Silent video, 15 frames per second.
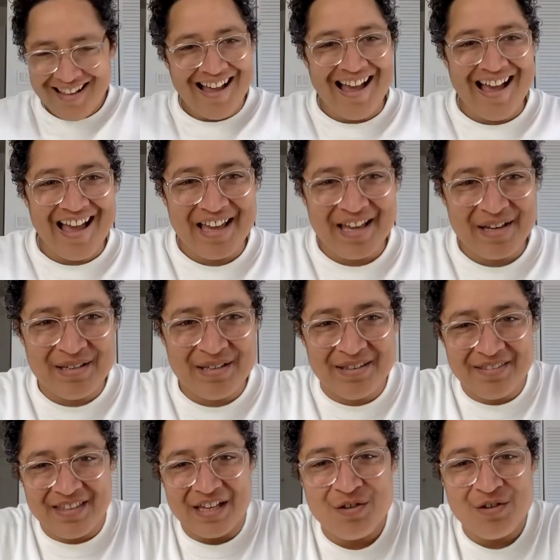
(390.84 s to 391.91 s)
Hi,
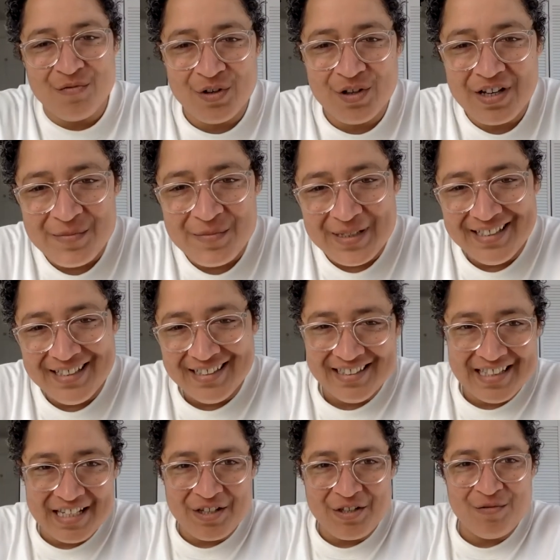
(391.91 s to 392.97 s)
thank you for coming.
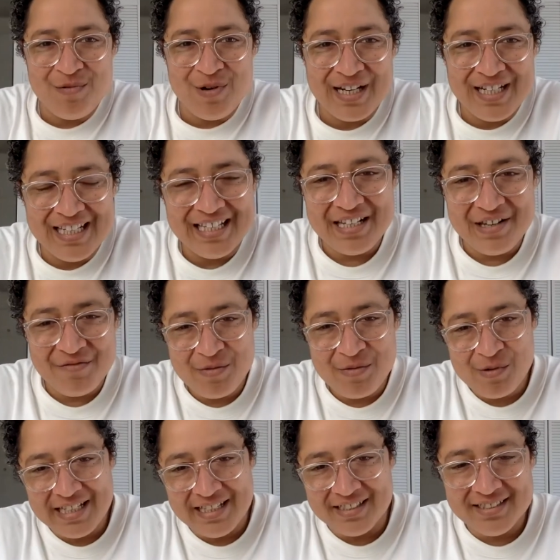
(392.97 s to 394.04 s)
Thank you, Brenny and
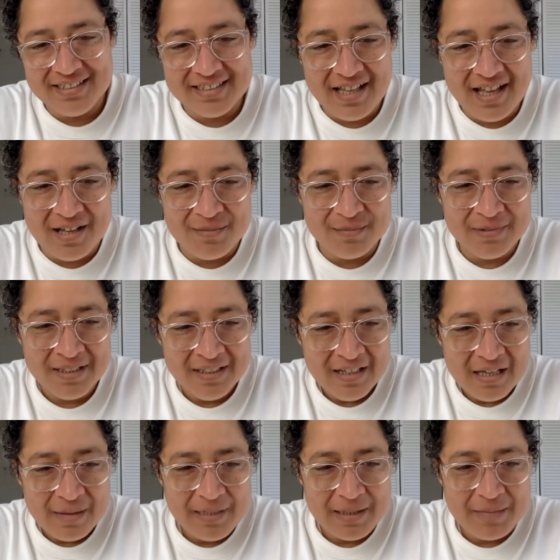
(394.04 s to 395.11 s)
everyone else. My
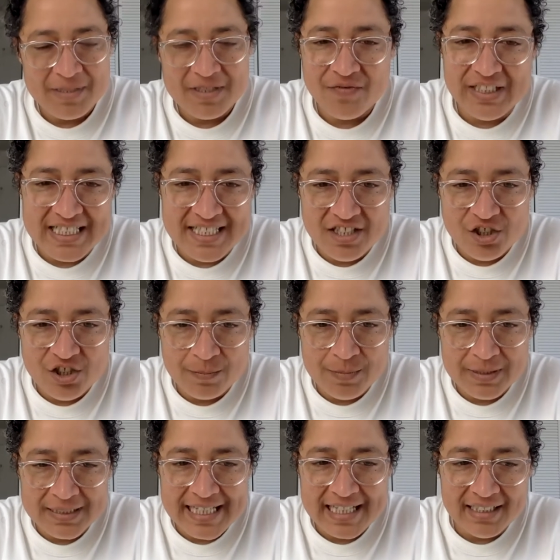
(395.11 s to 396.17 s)
name is Valincy-Jean
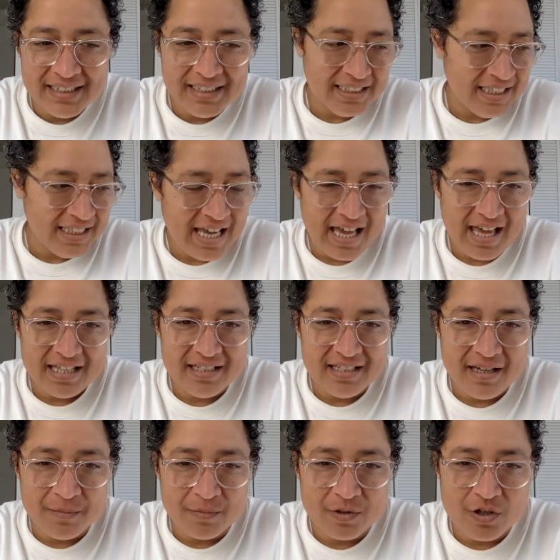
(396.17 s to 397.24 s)
Patelli, and
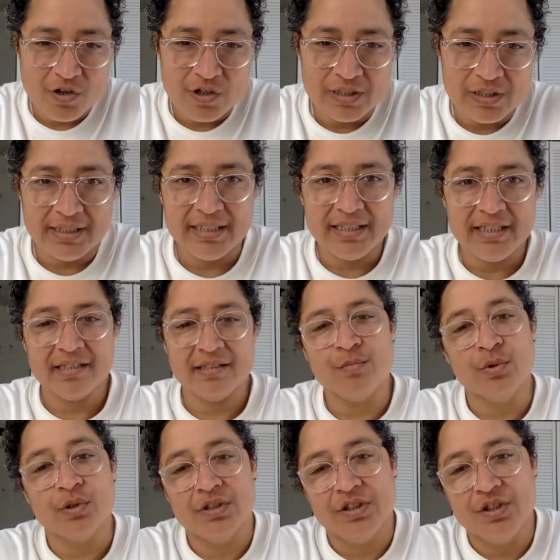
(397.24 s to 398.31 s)
I'm currently in
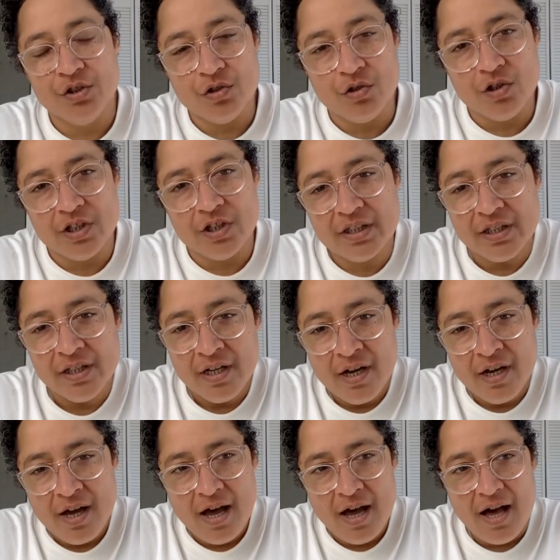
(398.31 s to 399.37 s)
Brooklyn, New York,
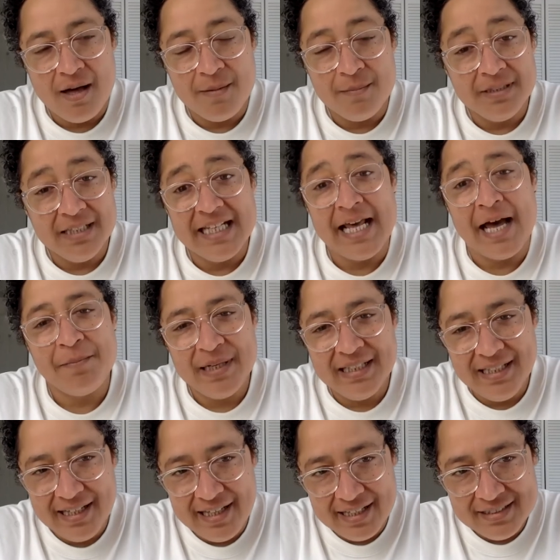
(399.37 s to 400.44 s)

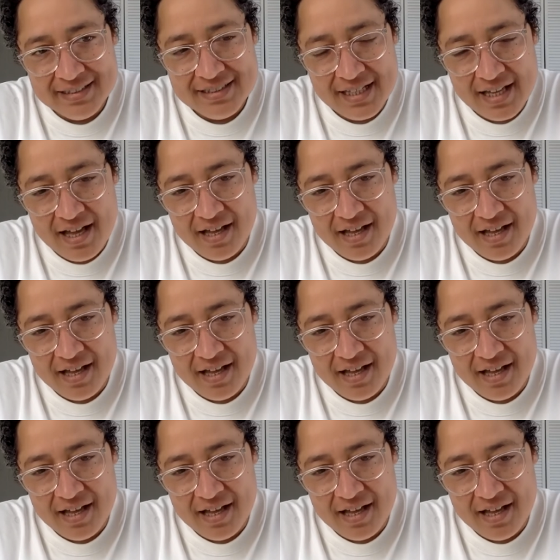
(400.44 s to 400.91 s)
Lenape land,